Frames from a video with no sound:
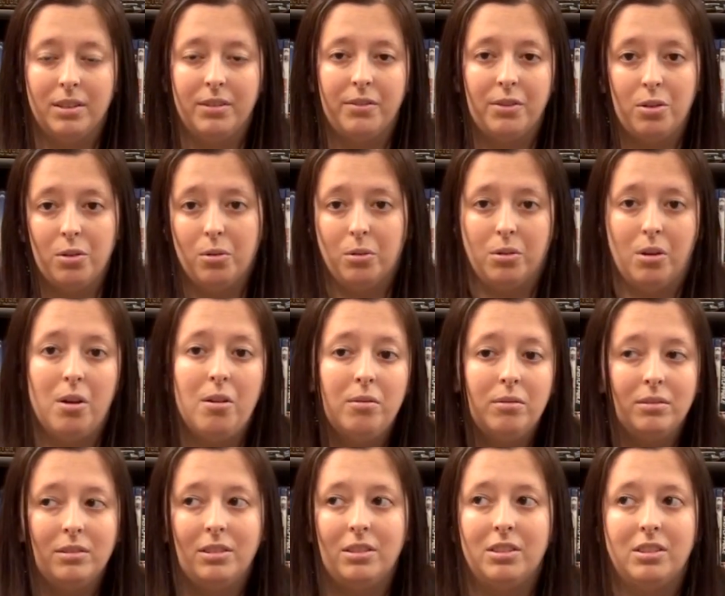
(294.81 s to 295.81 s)
if you do or
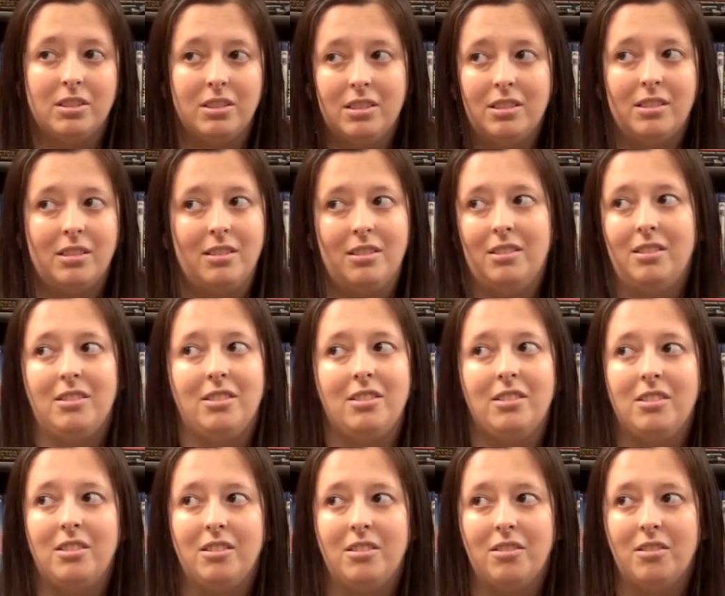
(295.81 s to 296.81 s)
don't, you're
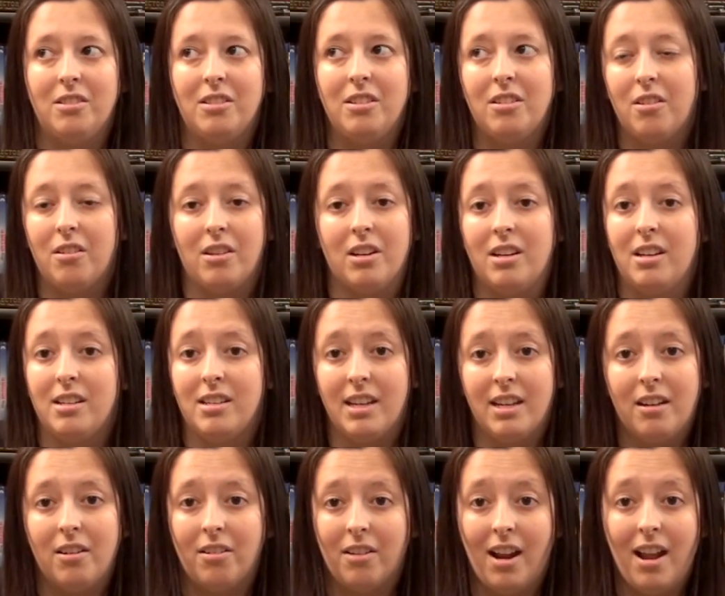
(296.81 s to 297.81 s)
either going to
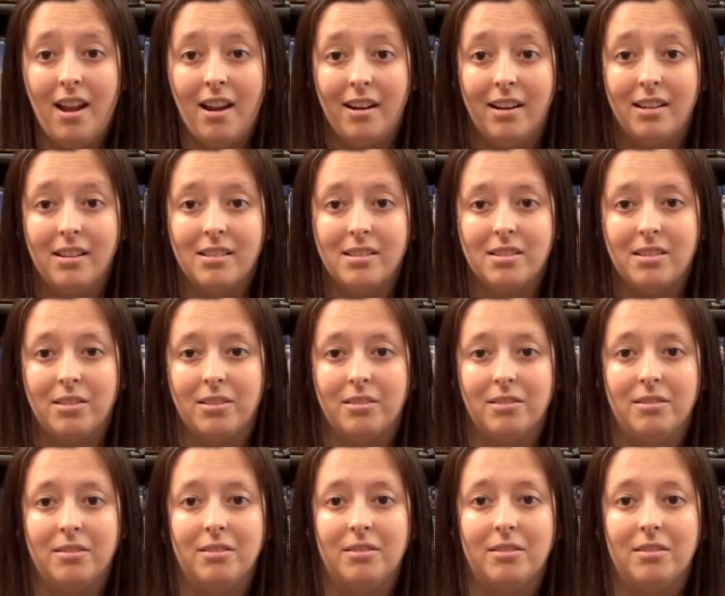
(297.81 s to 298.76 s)
take it or not. So.